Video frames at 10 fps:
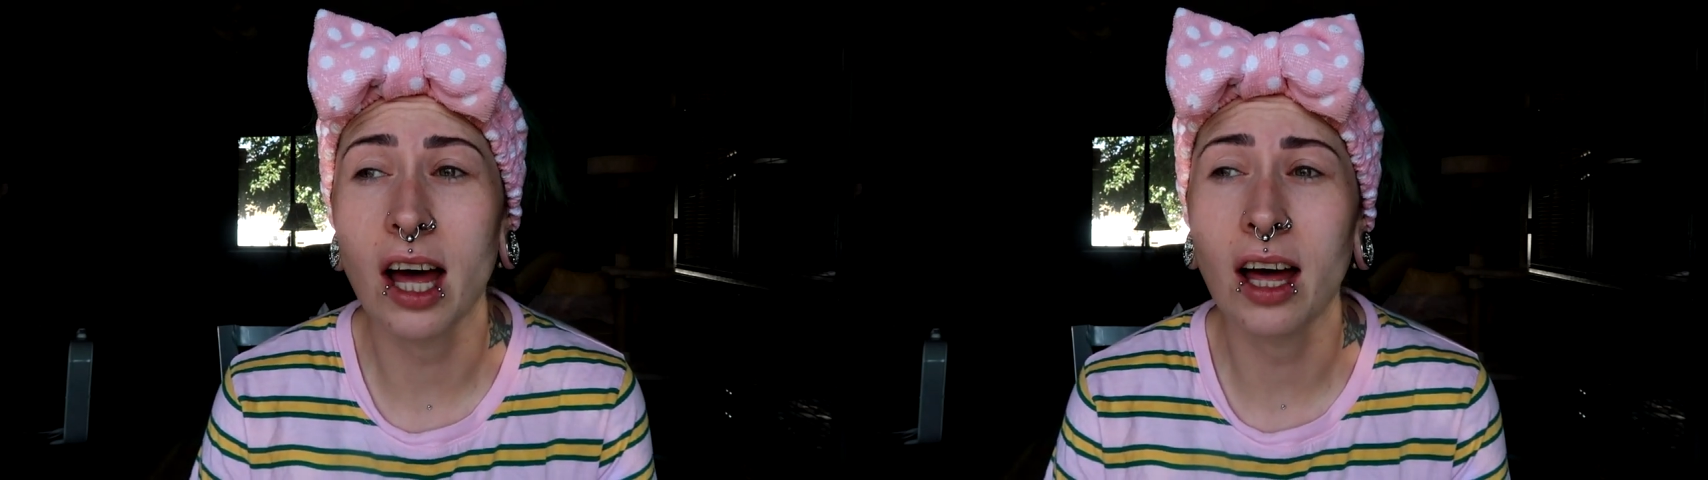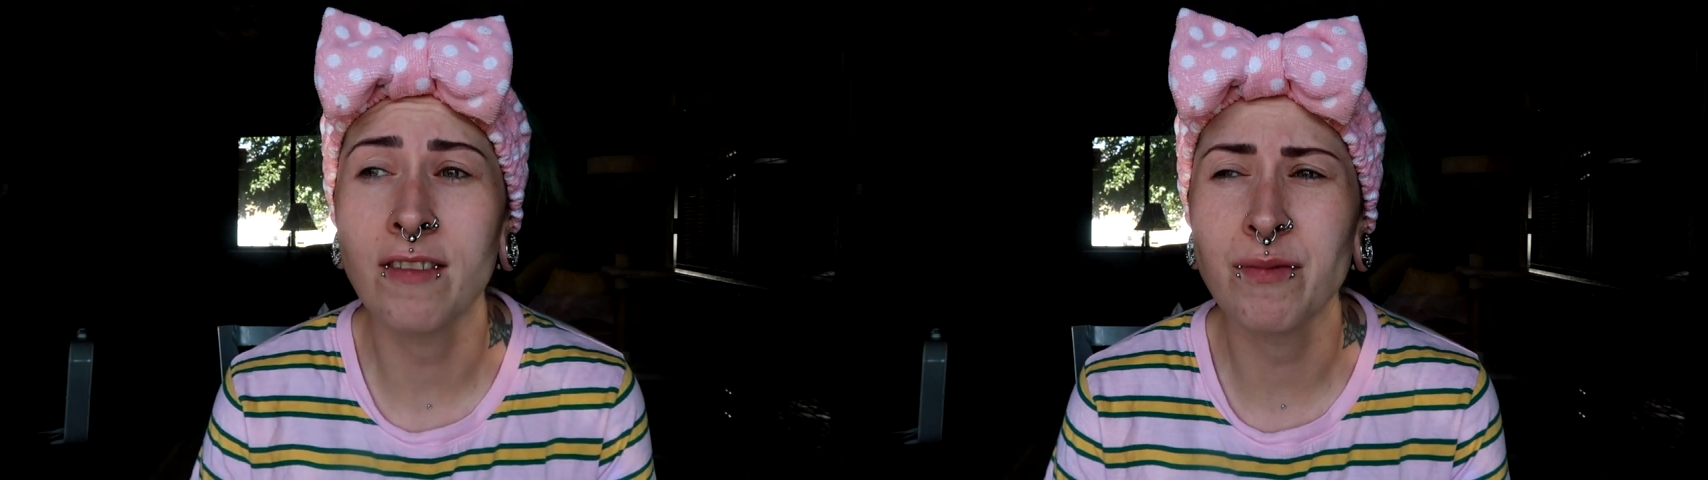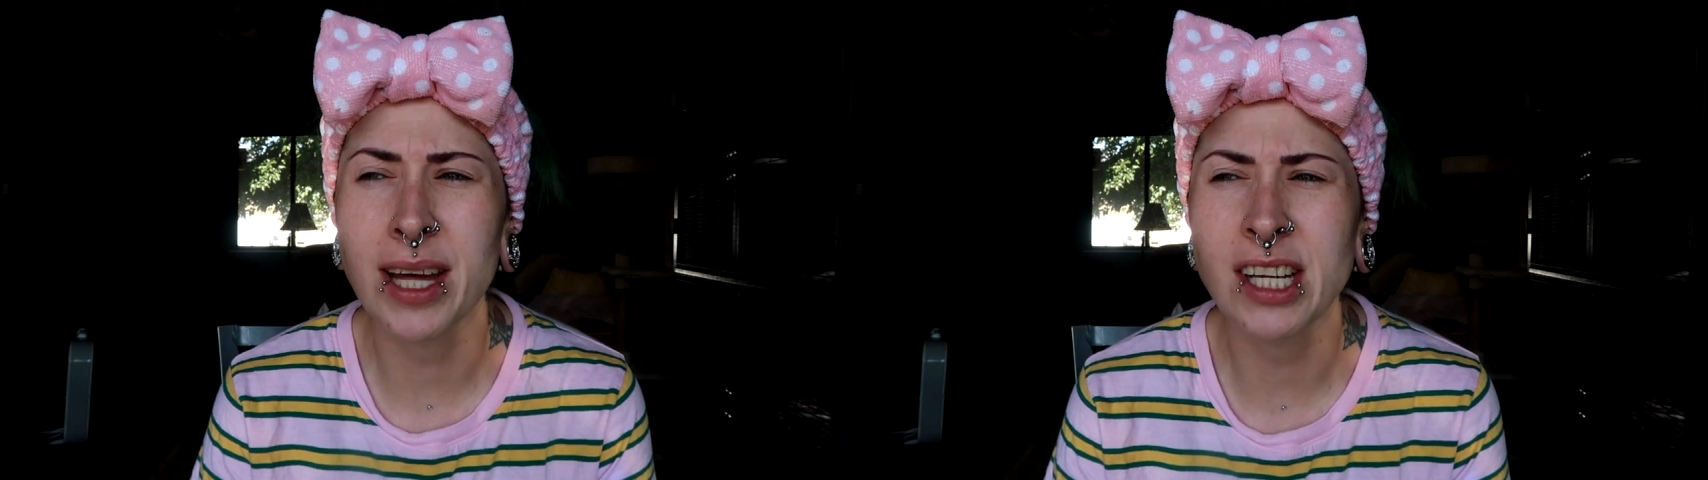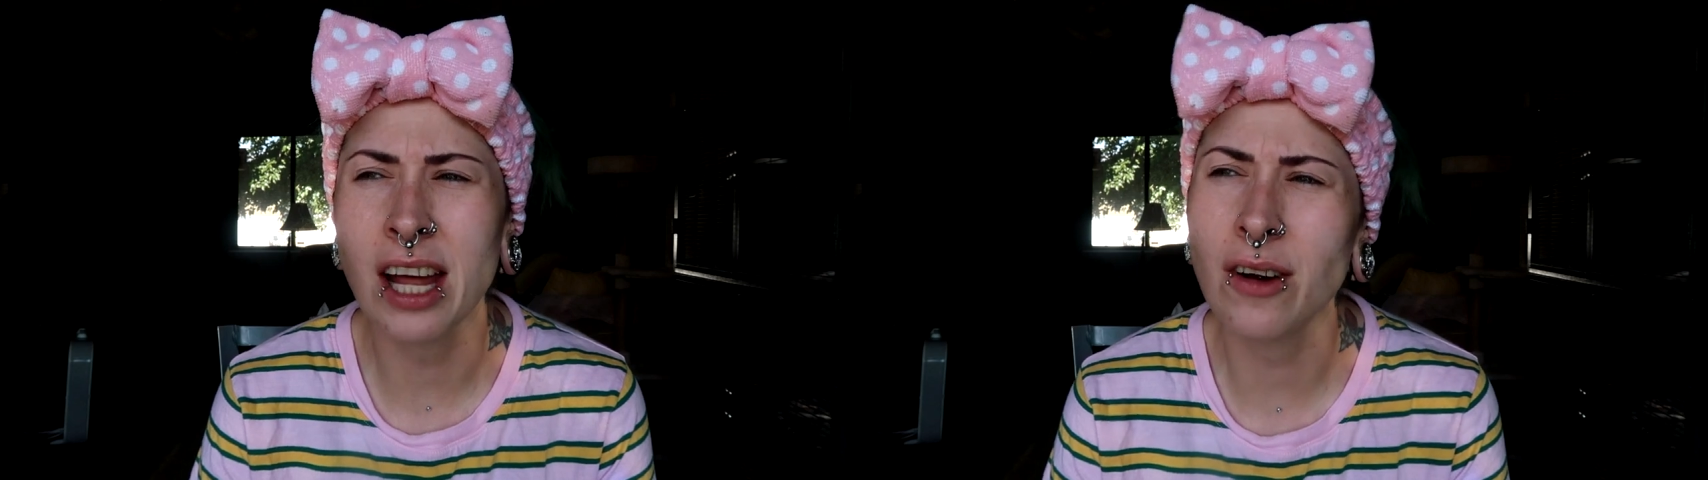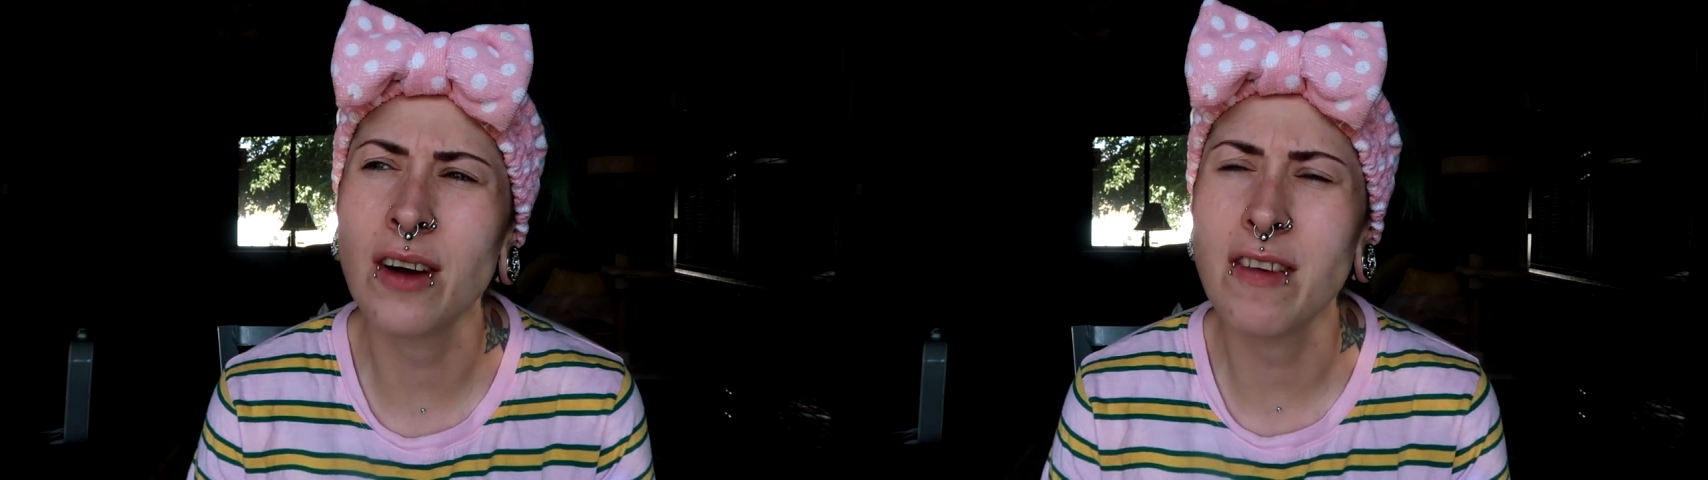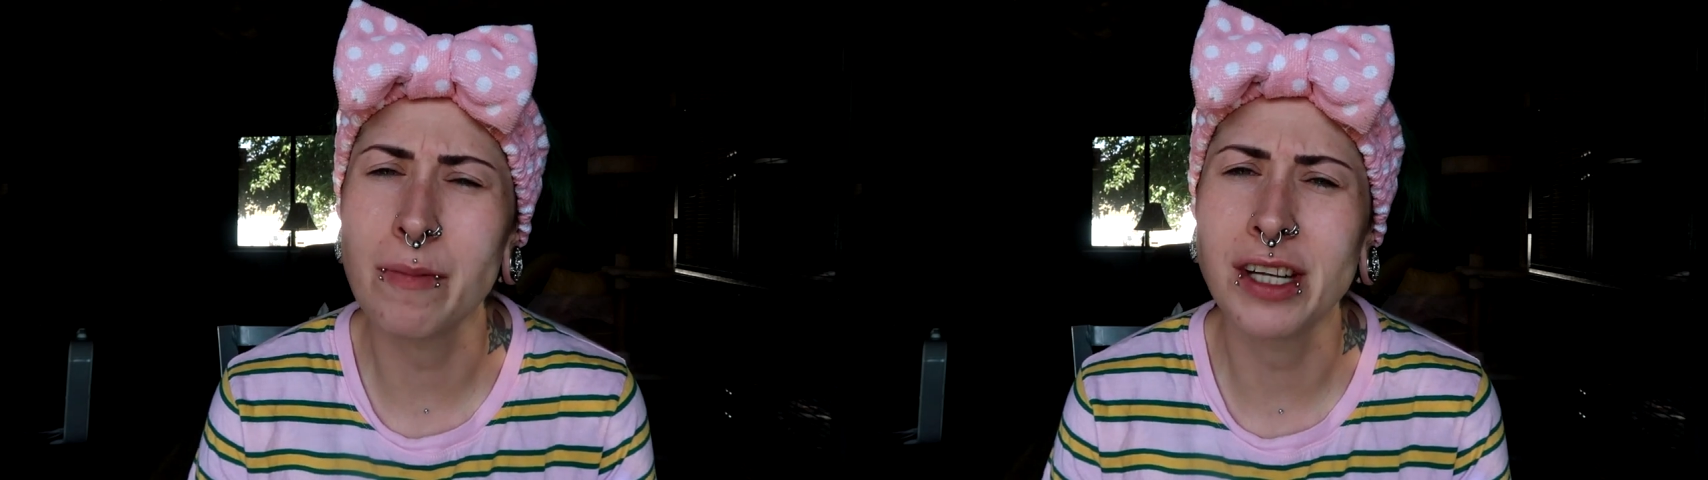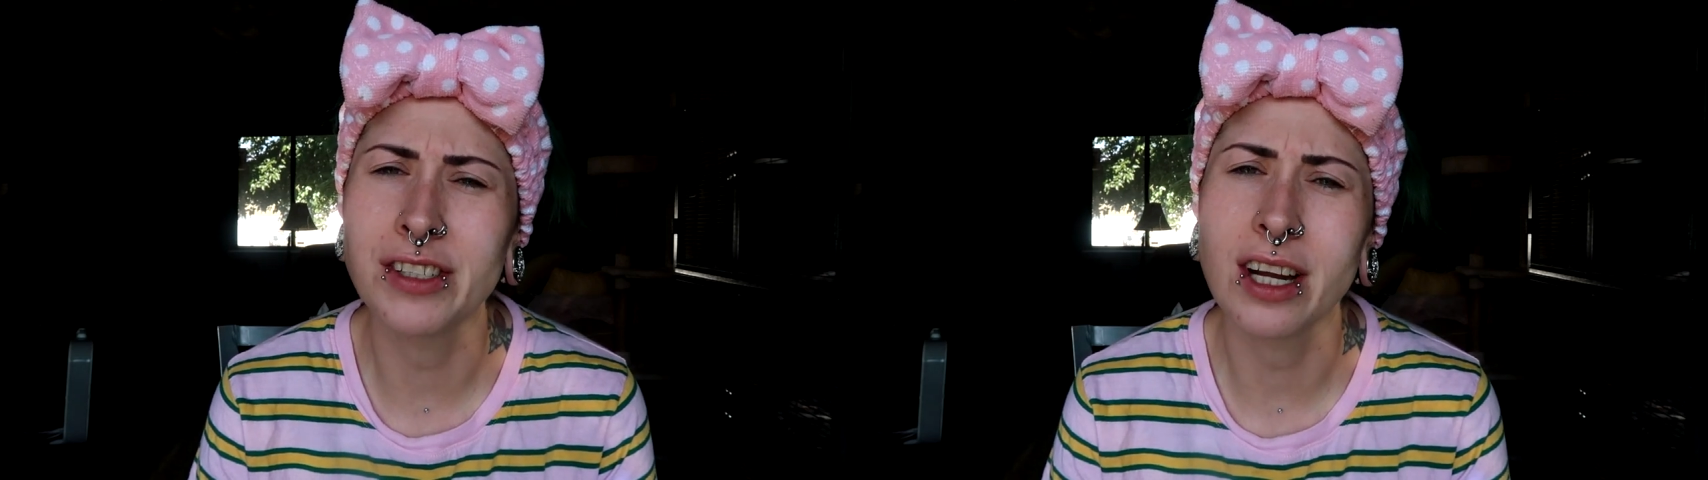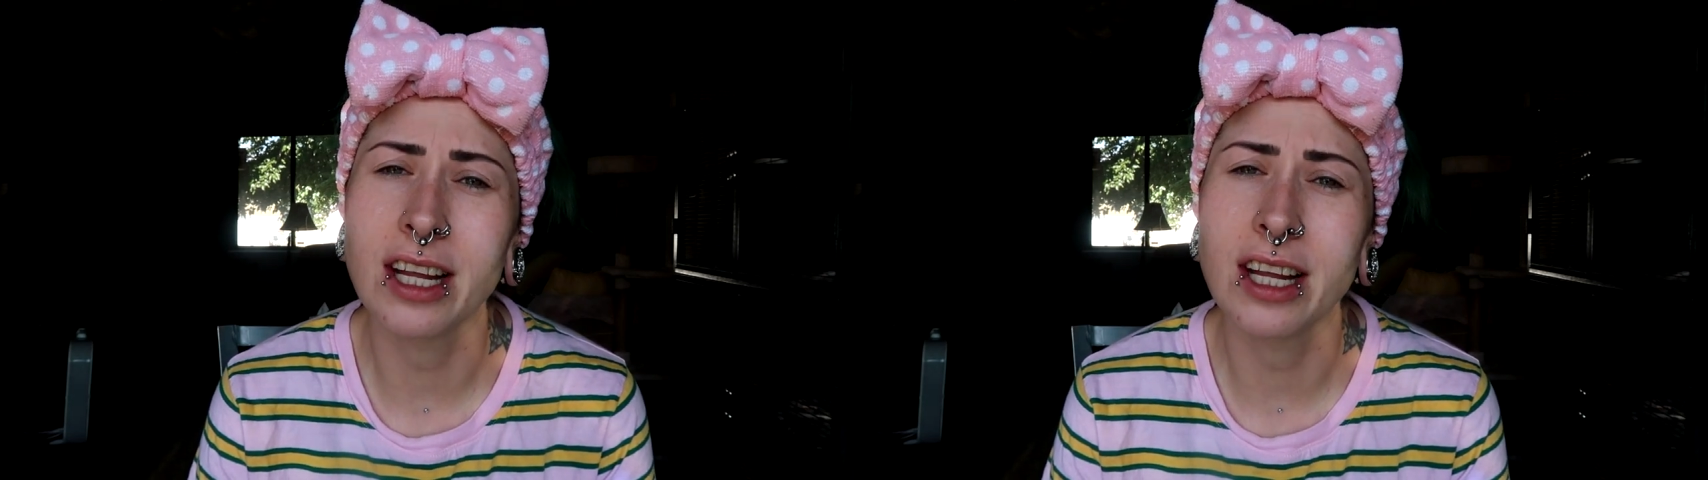Uh, I've meant, I don't know if I mentioned